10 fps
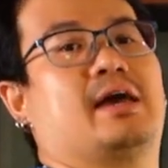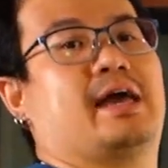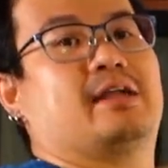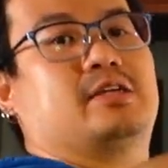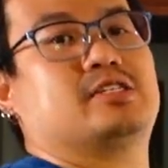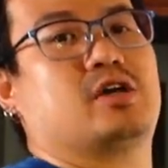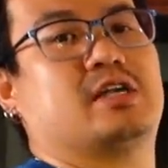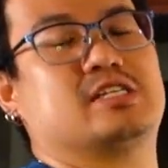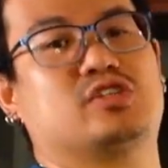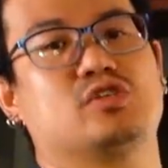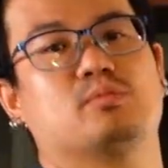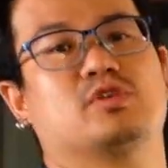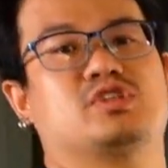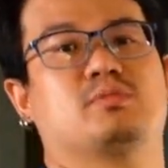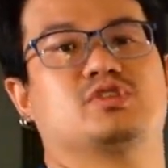And he's got his two
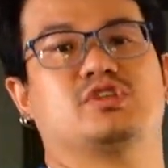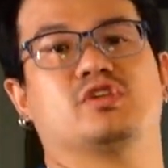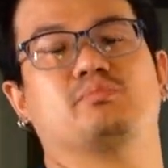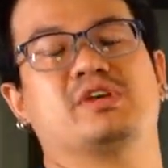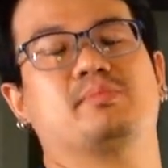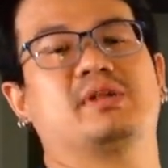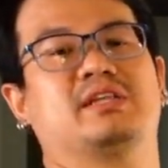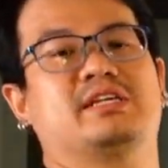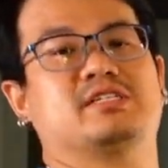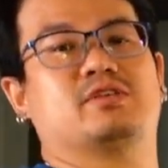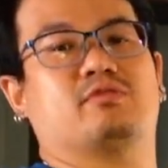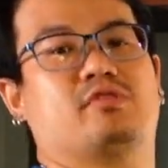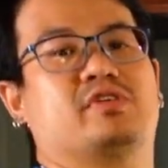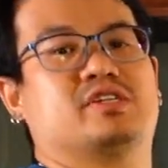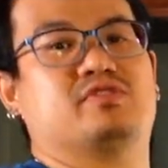Mochi Mochi no Mi abilities
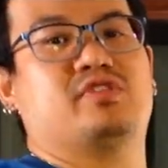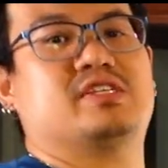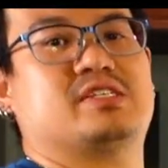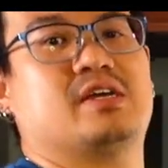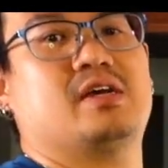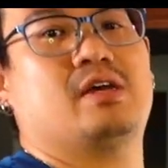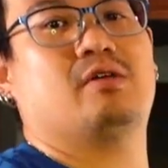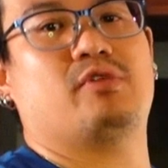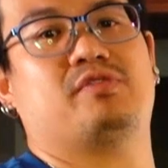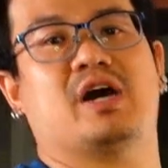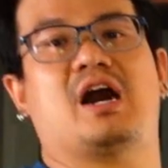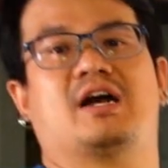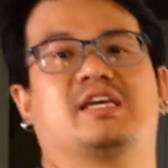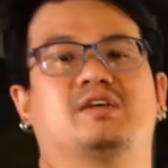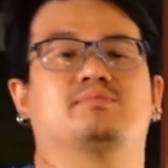with his fist, with the
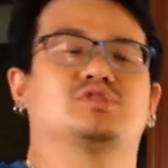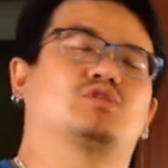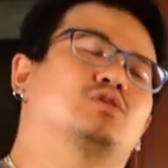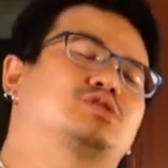haki, Buso